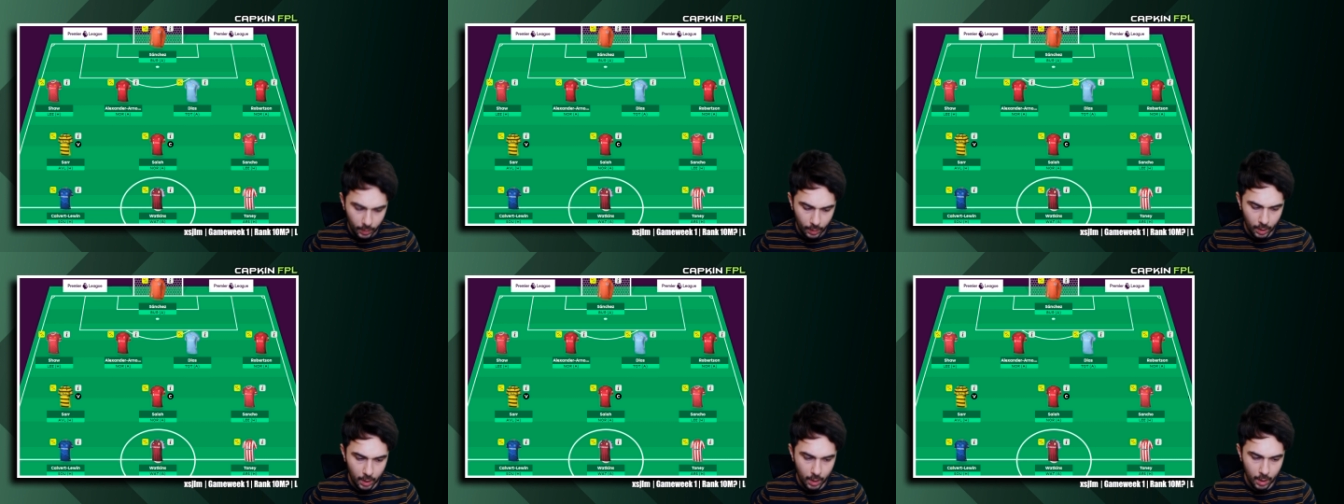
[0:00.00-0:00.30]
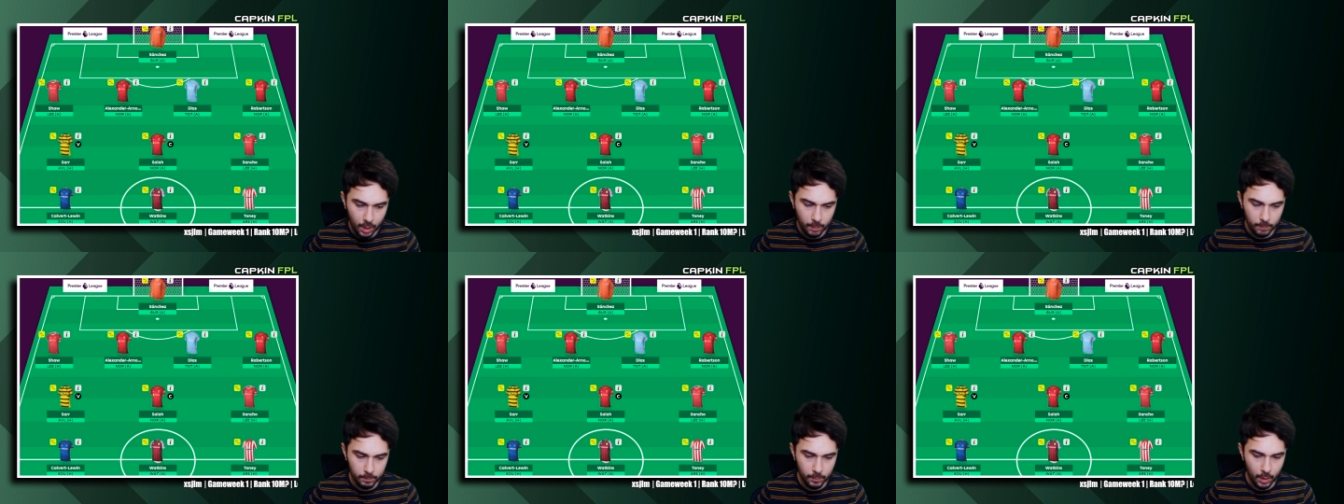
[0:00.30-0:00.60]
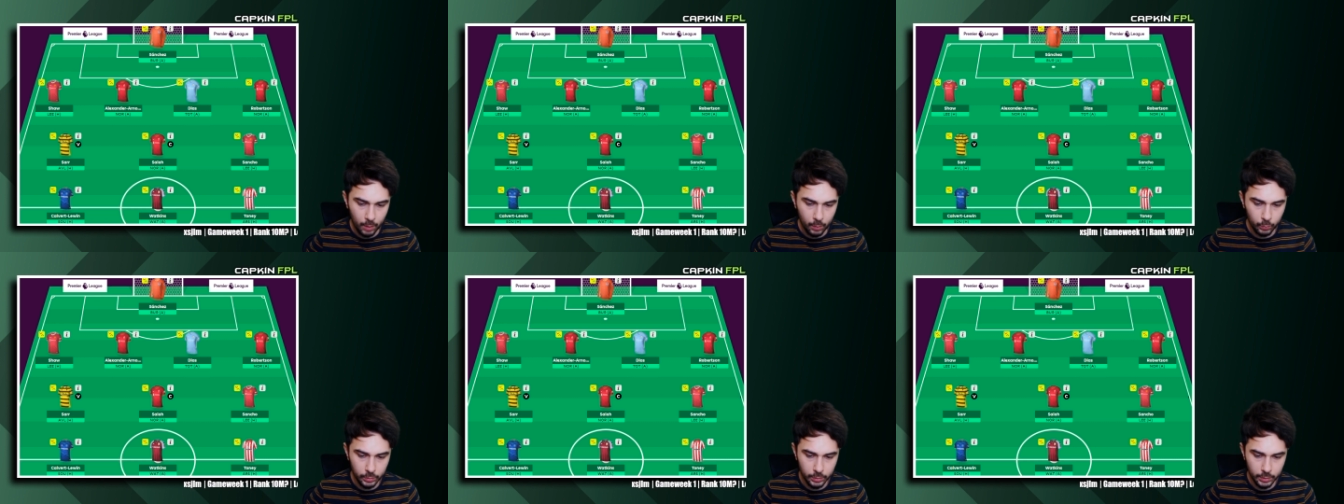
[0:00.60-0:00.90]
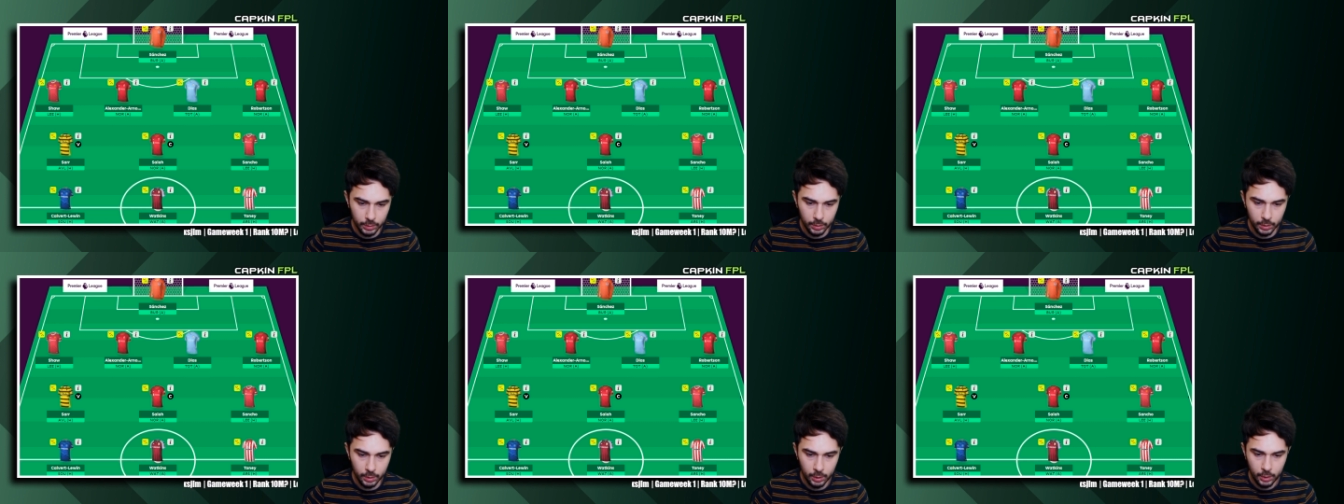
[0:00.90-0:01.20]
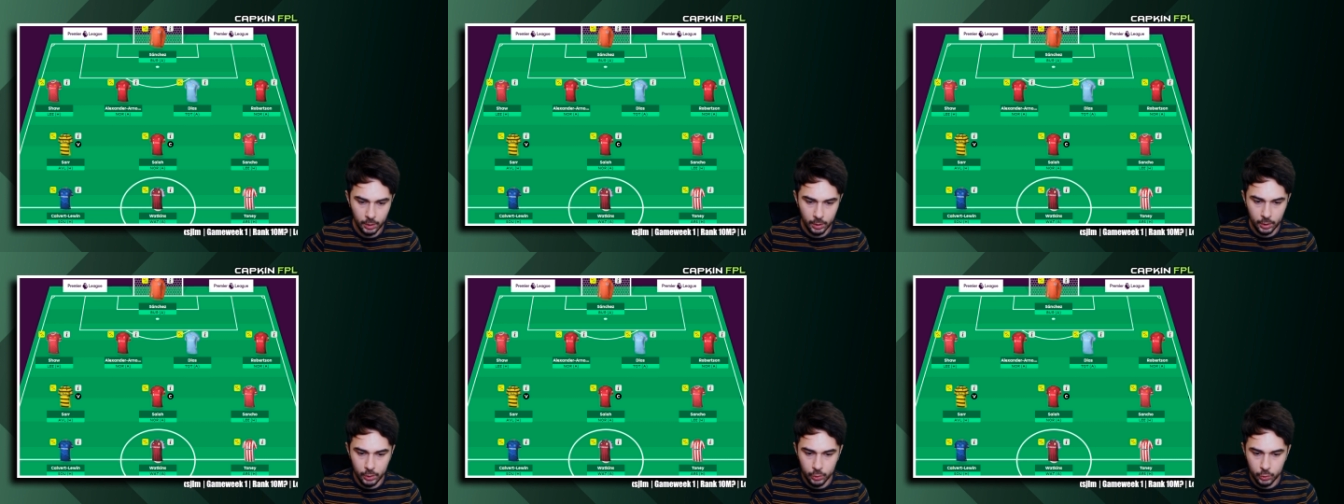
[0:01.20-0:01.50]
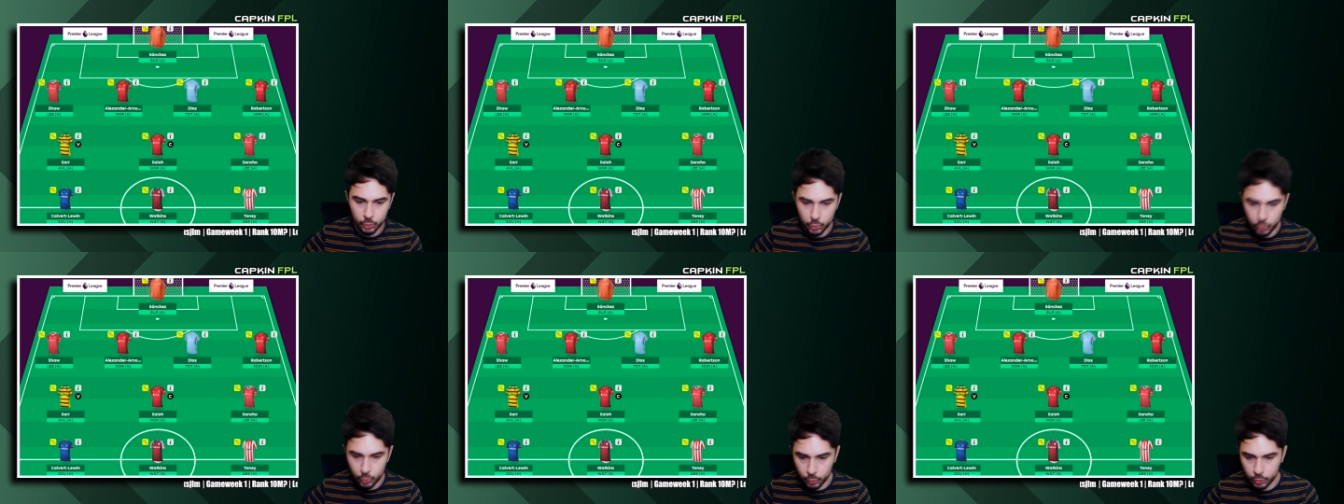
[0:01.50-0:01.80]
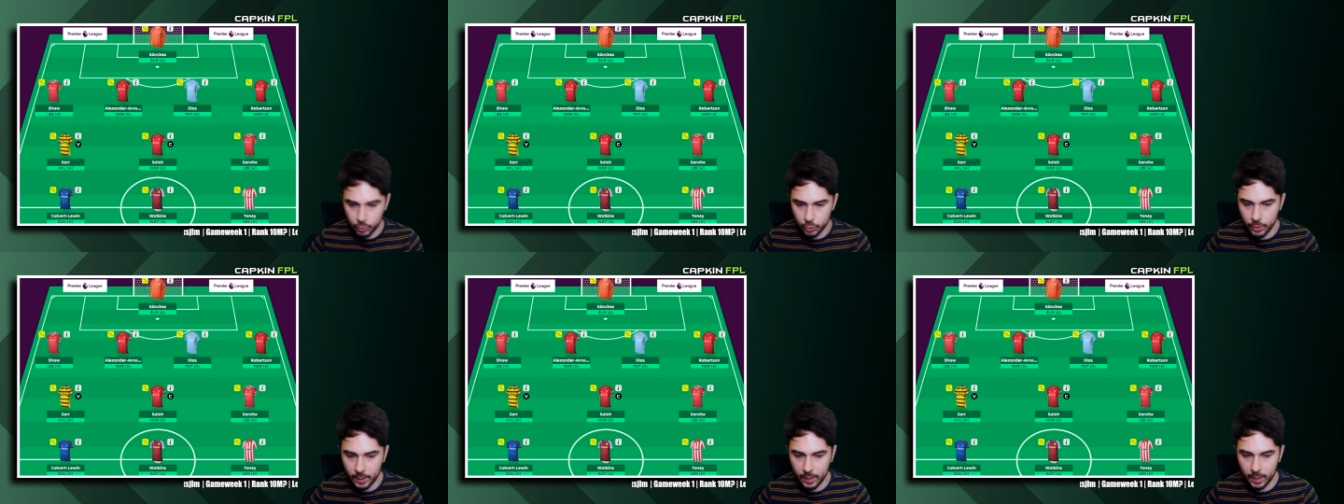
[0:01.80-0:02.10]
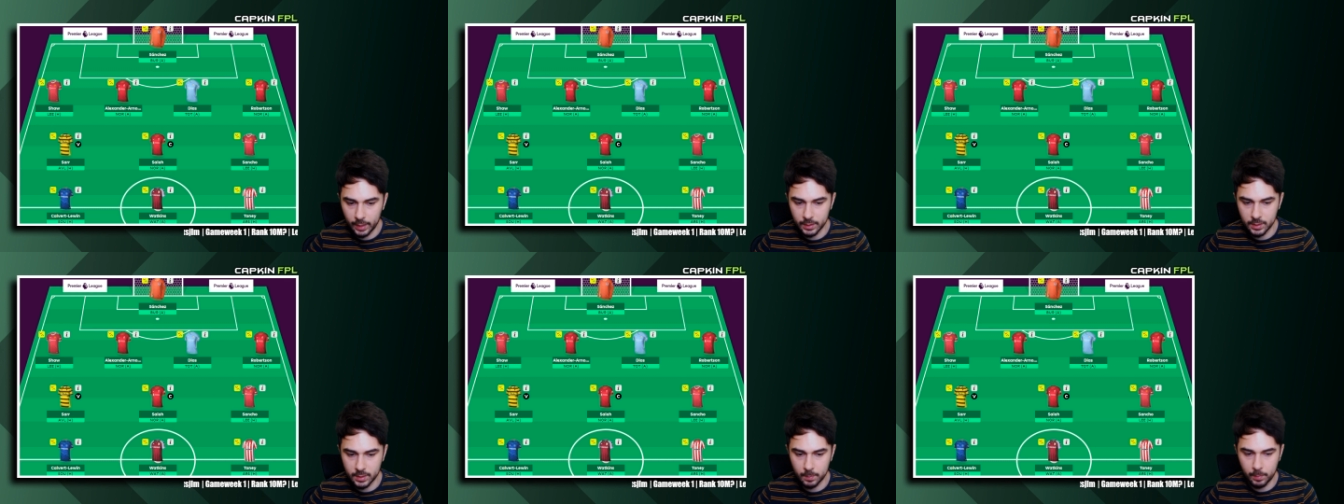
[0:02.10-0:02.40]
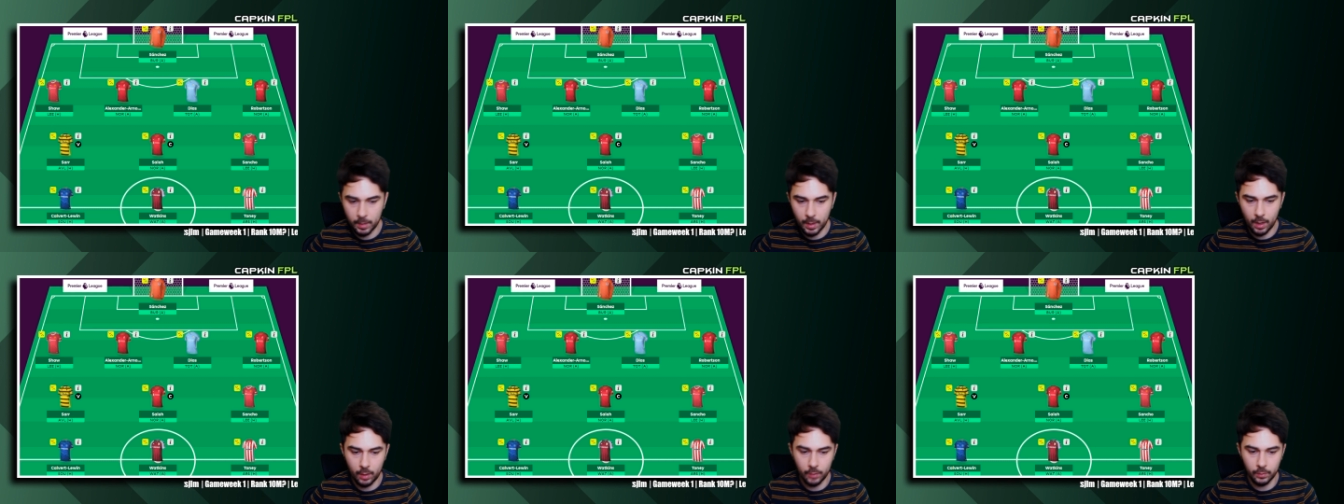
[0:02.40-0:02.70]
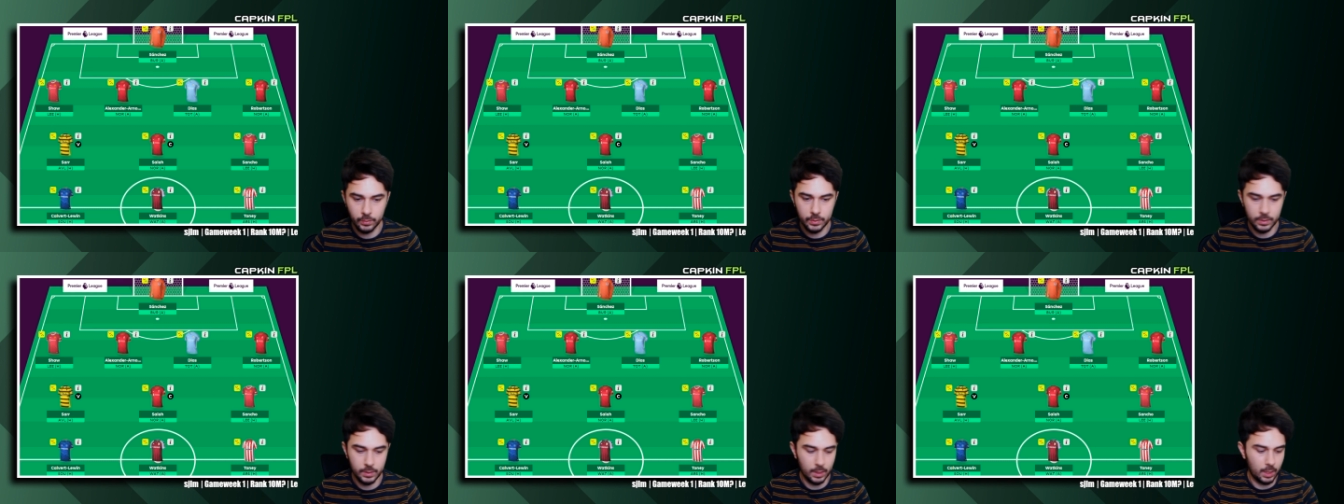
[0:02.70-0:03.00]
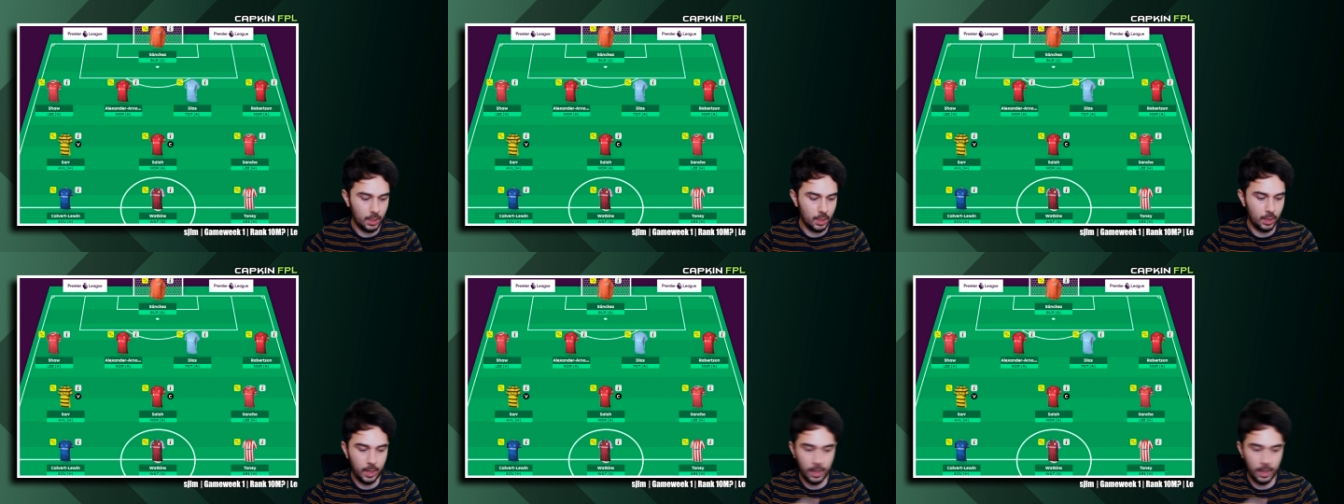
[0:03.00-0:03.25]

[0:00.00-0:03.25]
Um, I want to talk to you guys about uh,